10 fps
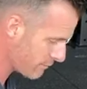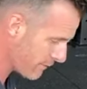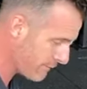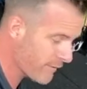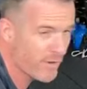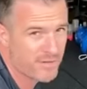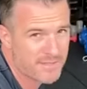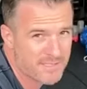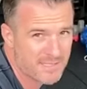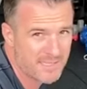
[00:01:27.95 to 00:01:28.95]
to
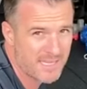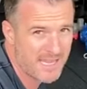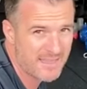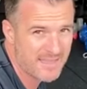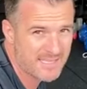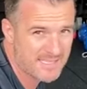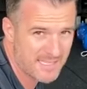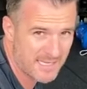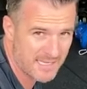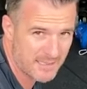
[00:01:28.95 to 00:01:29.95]
reverse the
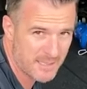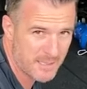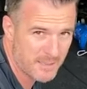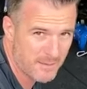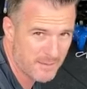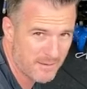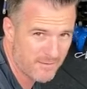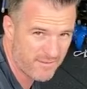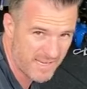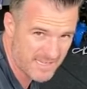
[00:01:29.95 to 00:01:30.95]
sitting
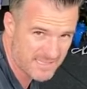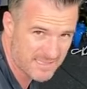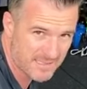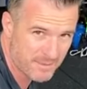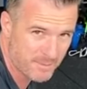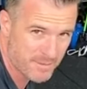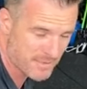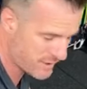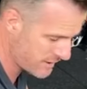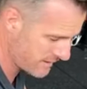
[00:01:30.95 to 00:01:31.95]
flexed
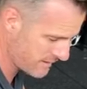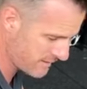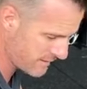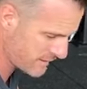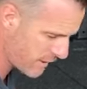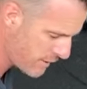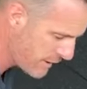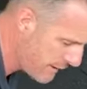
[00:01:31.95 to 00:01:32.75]
position. So